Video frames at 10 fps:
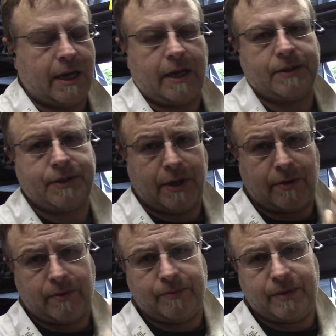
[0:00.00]

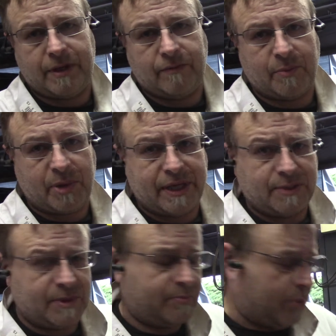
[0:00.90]
So the
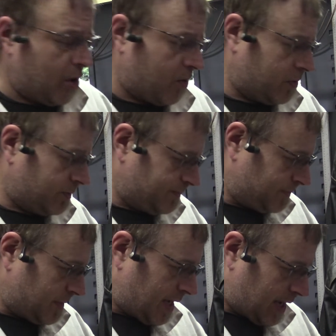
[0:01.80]
replacement bolt
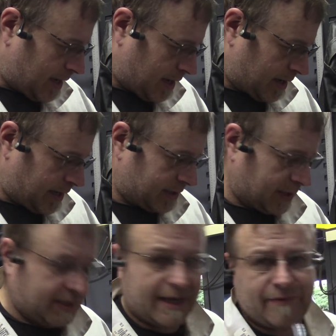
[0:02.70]
is a
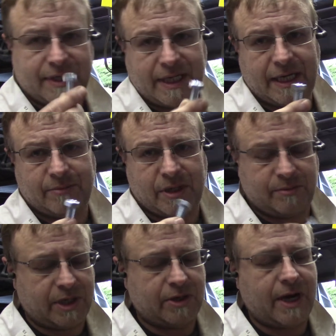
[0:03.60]
17
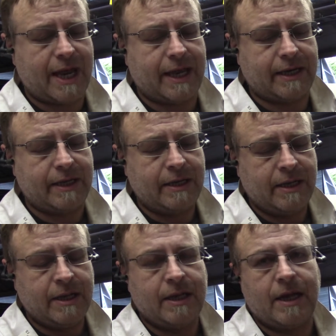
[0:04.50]
millimeter head.
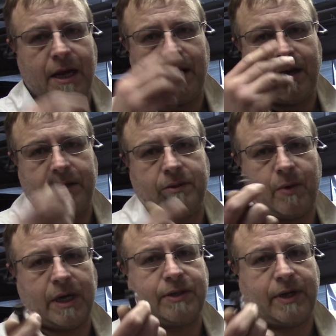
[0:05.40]
The
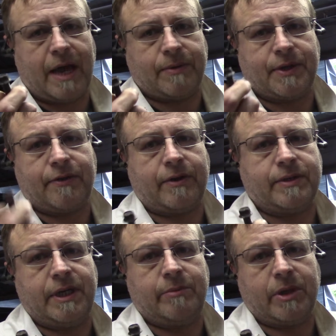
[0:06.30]
one I took out was a
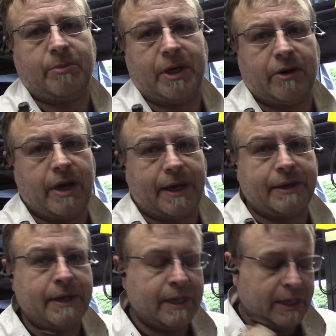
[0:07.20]
13 millimeter head.
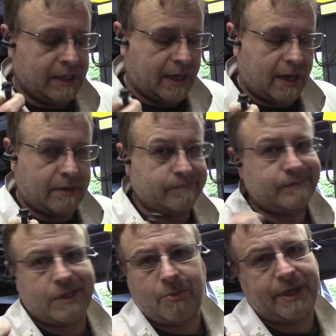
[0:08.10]

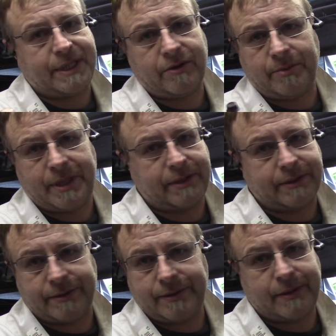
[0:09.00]
No big deal,
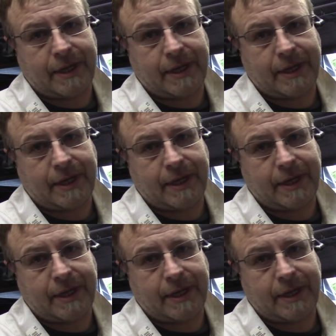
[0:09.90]
because